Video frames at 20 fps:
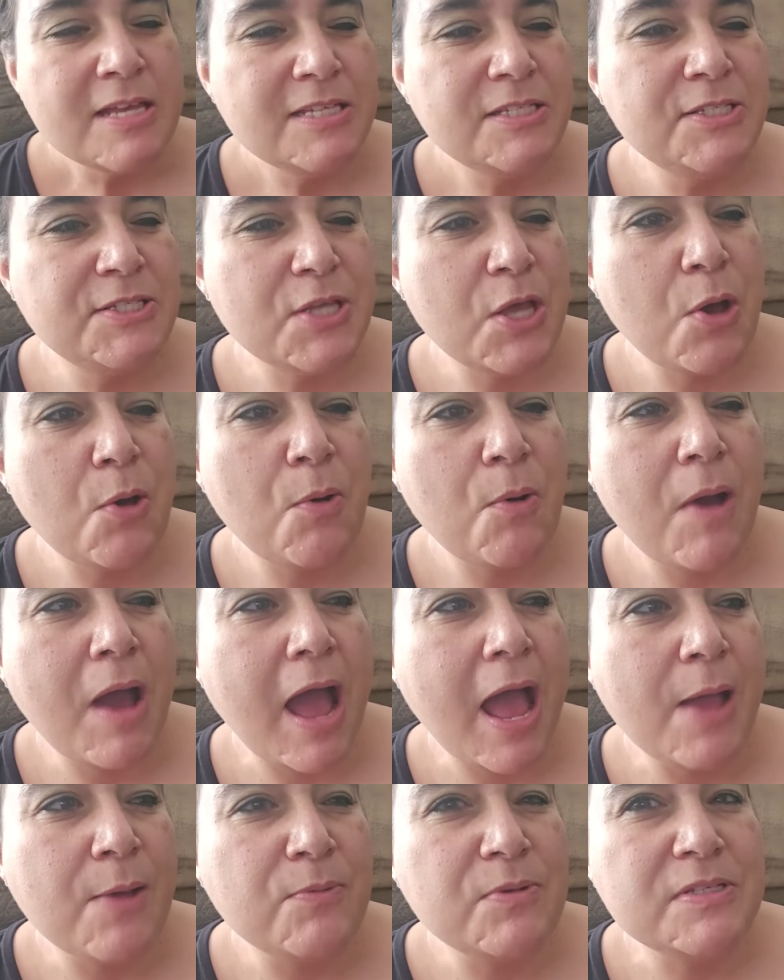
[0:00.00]
So
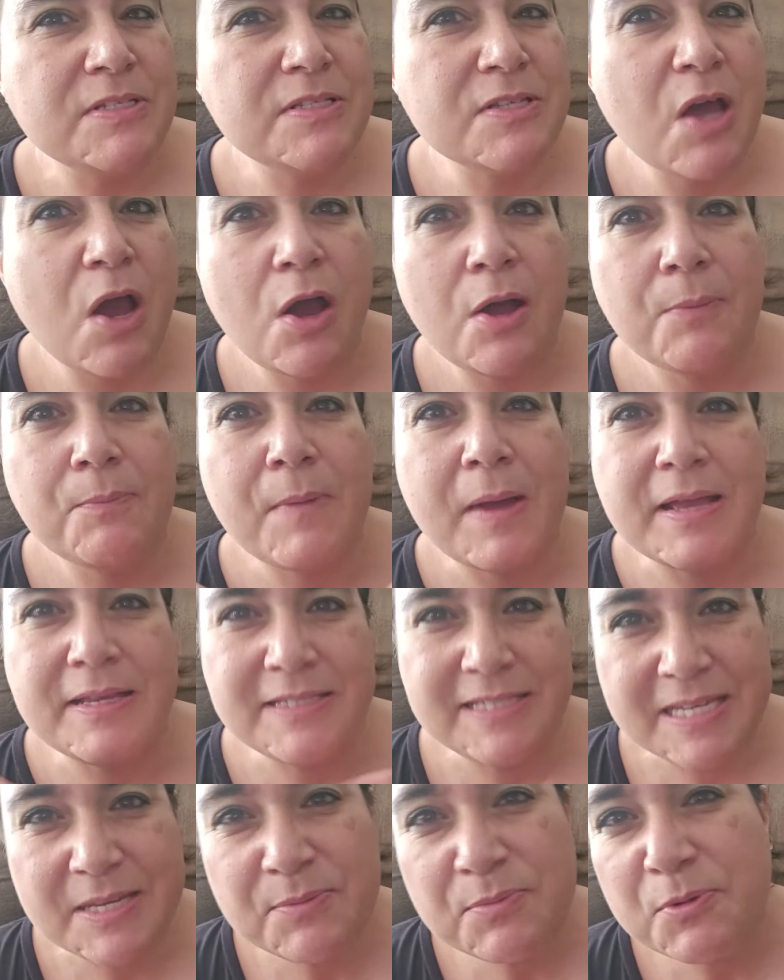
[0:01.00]
I was on my
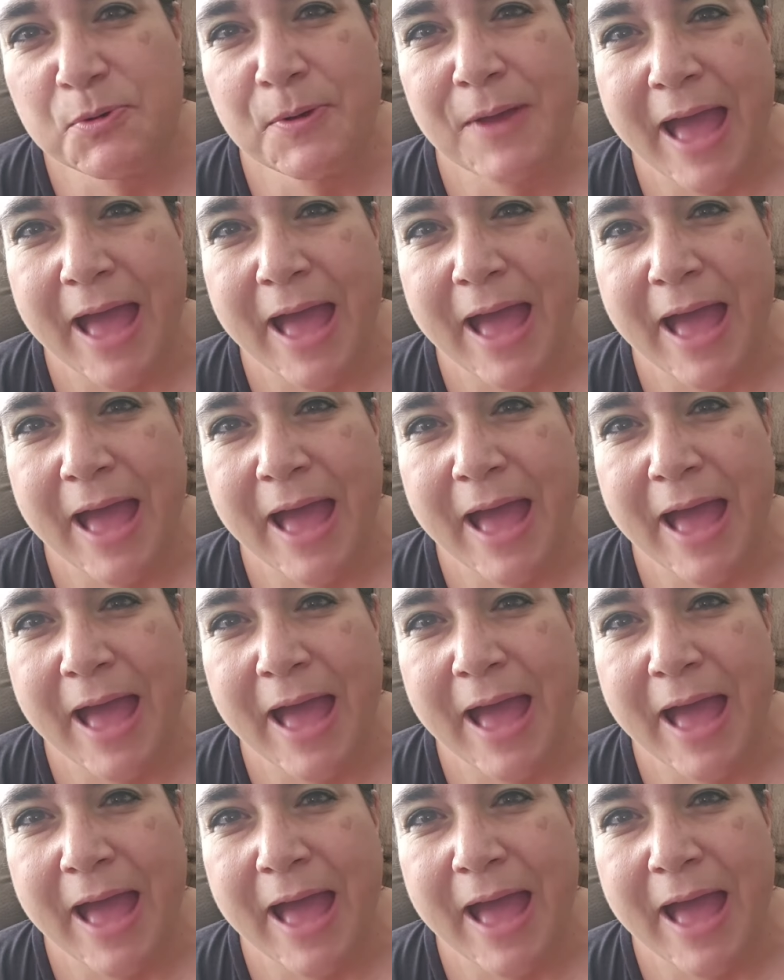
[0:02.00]
Temu